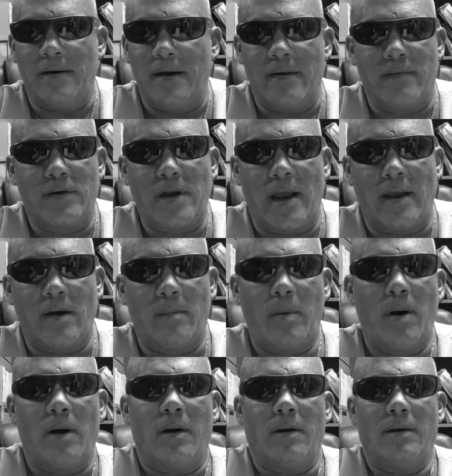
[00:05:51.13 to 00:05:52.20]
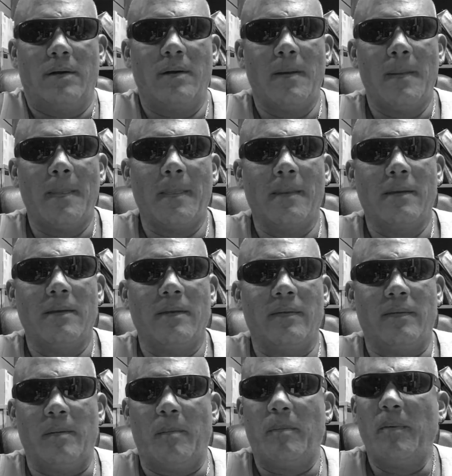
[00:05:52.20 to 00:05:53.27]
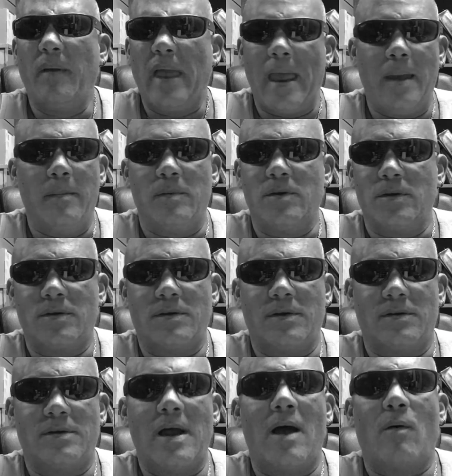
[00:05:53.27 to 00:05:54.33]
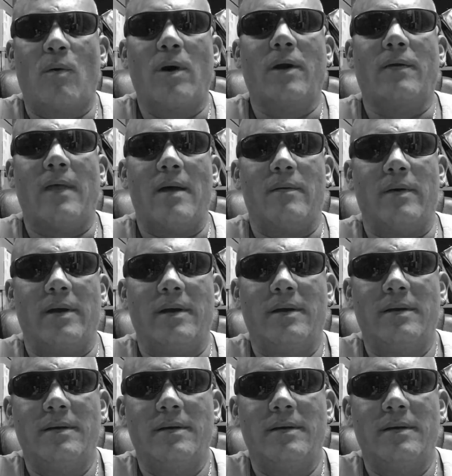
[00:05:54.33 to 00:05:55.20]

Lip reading: never taken apart. The game just does not work that way.